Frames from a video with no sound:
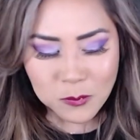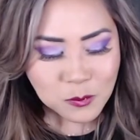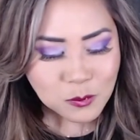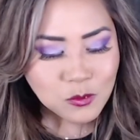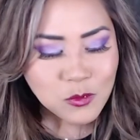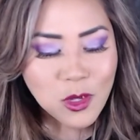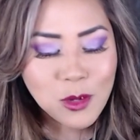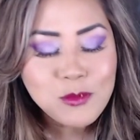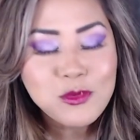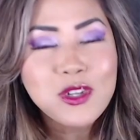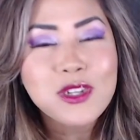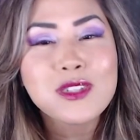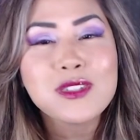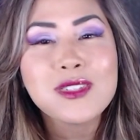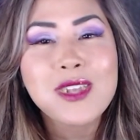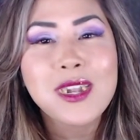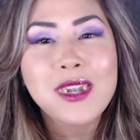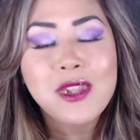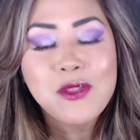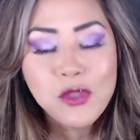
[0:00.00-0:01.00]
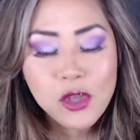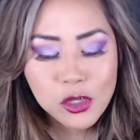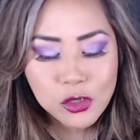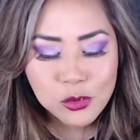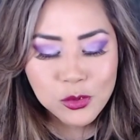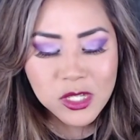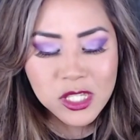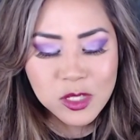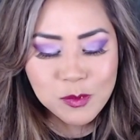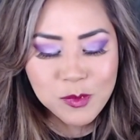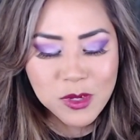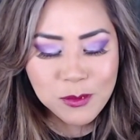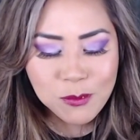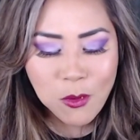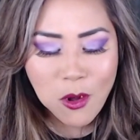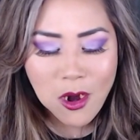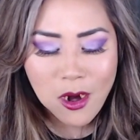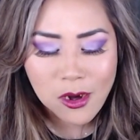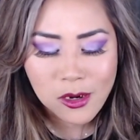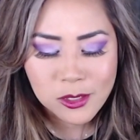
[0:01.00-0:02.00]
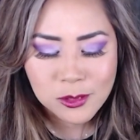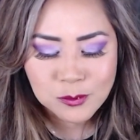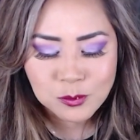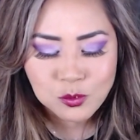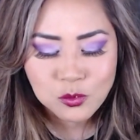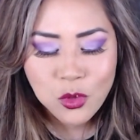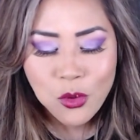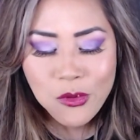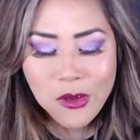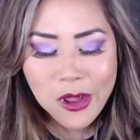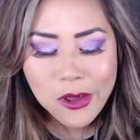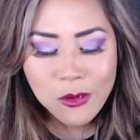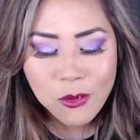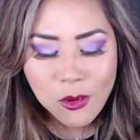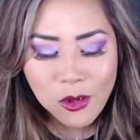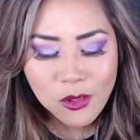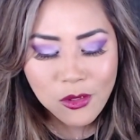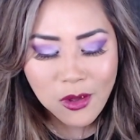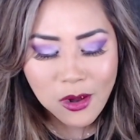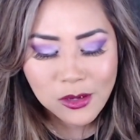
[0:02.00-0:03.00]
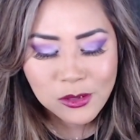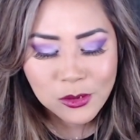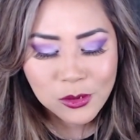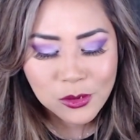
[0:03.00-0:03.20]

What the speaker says: I'm just getting the crispy part. Okay, hold on.